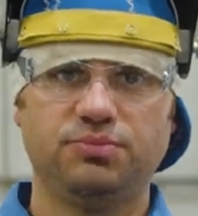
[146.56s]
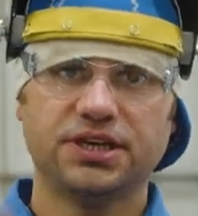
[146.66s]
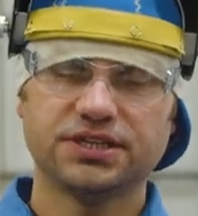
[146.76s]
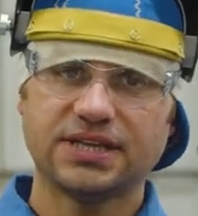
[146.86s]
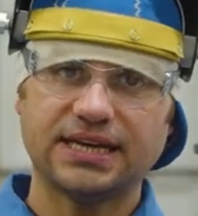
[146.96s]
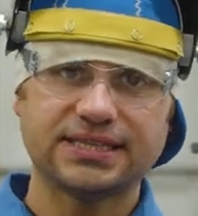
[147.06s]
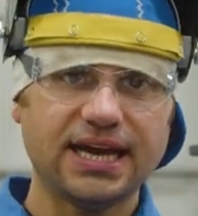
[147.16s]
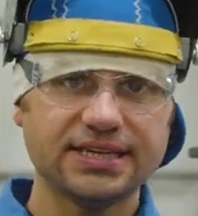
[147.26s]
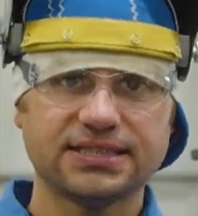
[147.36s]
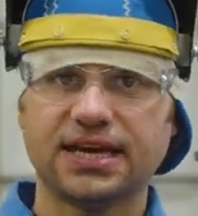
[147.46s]
because that
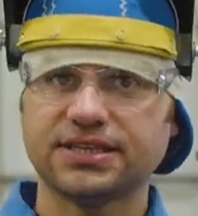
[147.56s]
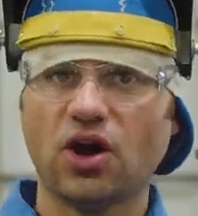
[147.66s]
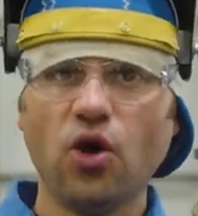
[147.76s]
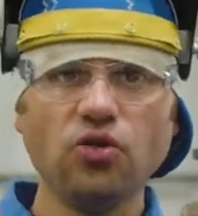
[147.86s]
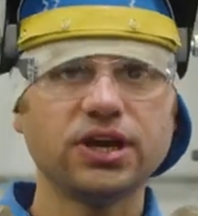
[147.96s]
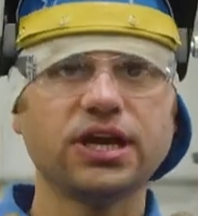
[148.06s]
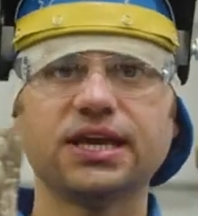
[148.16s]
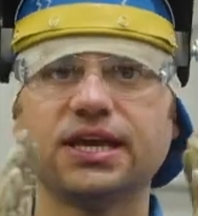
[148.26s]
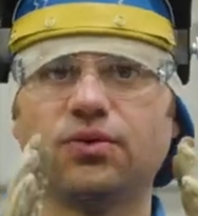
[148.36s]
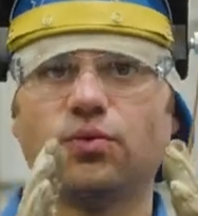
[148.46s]
tight side is only gonna
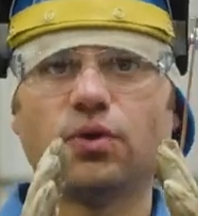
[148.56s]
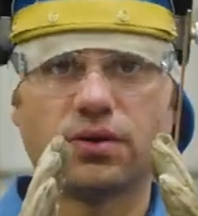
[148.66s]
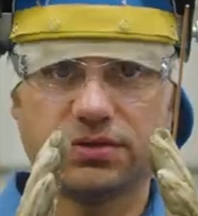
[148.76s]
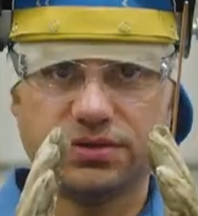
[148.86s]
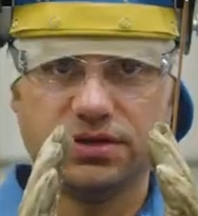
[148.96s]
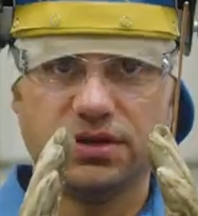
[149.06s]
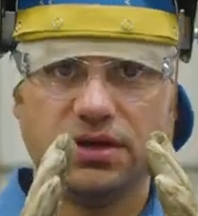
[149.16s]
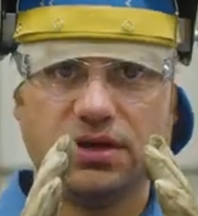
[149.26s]
get worse.